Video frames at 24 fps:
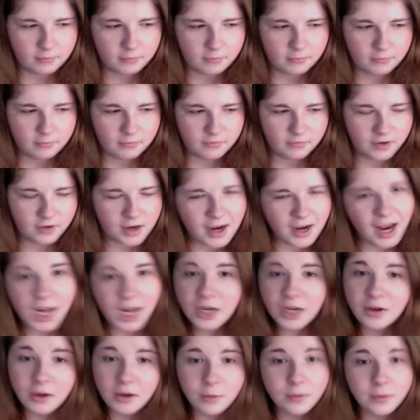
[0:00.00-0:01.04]
very
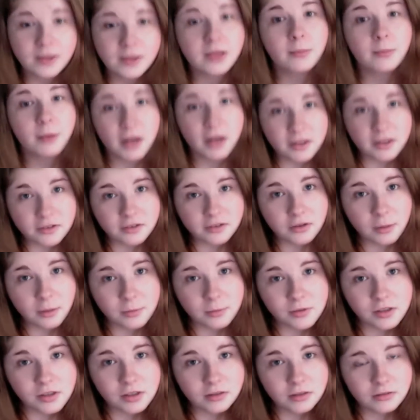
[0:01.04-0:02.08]
accurate with the butt
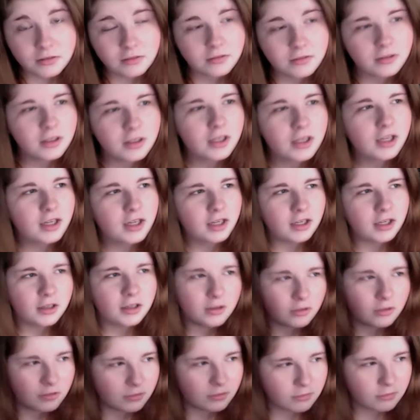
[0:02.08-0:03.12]
description, you
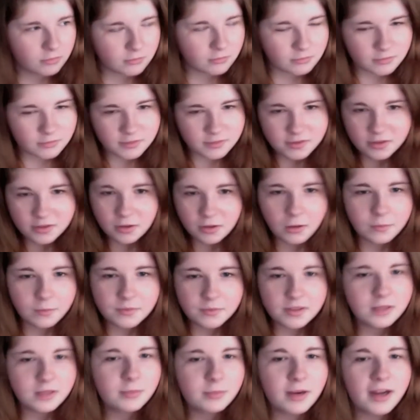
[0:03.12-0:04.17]
know,
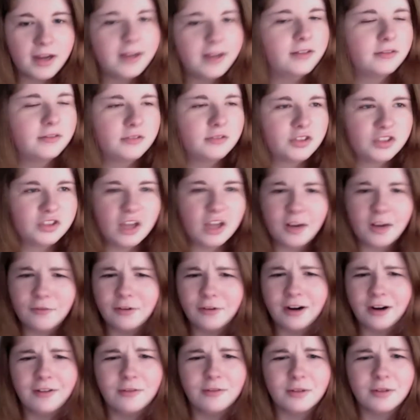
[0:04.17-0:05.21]
sculpted by a chef,
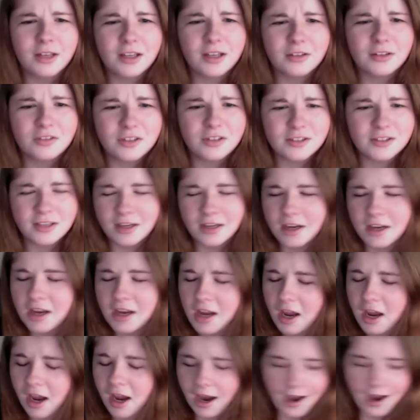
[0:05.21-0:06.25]
whatever the hell she said.
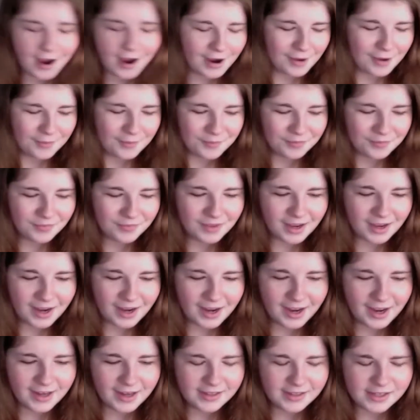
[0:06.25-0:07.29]
And
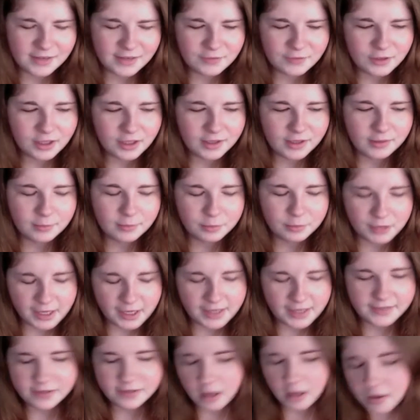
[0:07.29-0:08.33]
I feel like Blaine
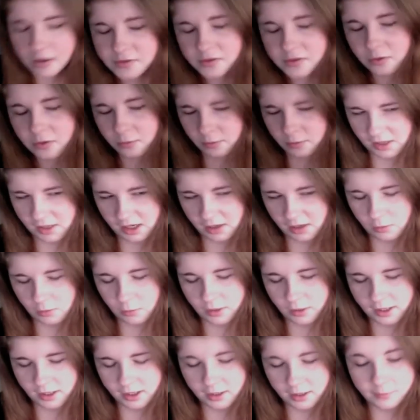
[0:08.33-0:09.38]
is also me when
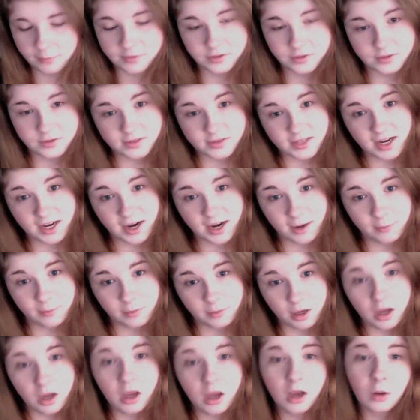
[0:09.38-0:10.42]
it comes to Sam,
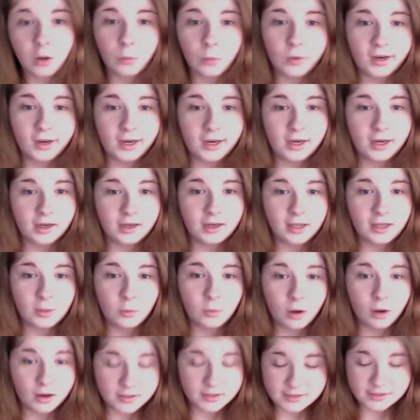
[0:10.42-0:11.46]
when he
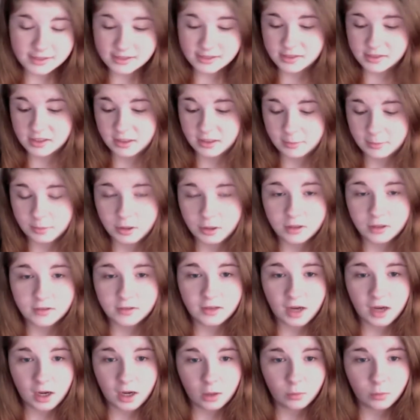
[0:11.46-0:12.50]
walks into the
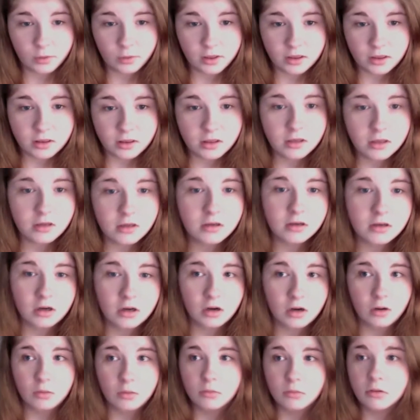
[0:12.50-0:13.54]
building with, you
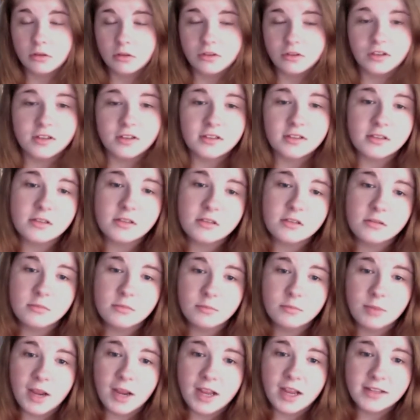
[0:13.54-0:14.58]
know, just
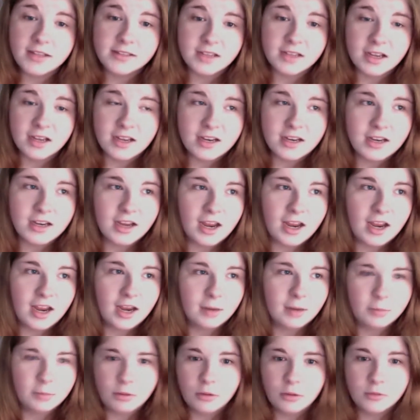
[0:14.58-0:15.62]
pants on
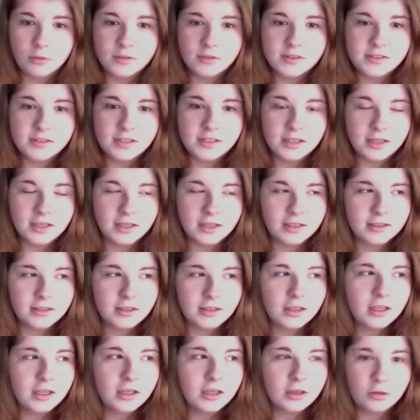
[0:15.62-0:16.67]
and boots and
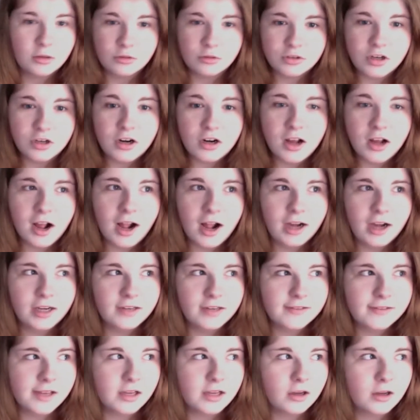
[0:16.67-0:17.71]
no shirt on. He's
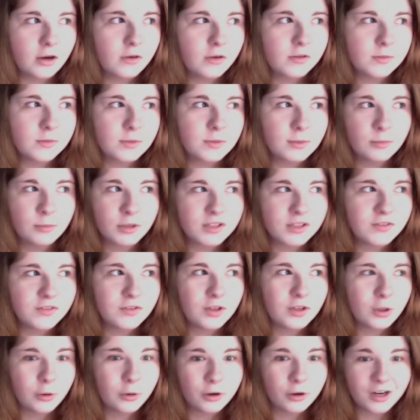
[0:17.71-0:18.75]
like, oh, sweet merciful
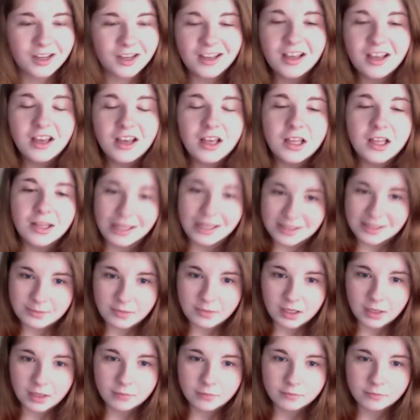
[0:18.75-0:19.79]
Lord. That's me.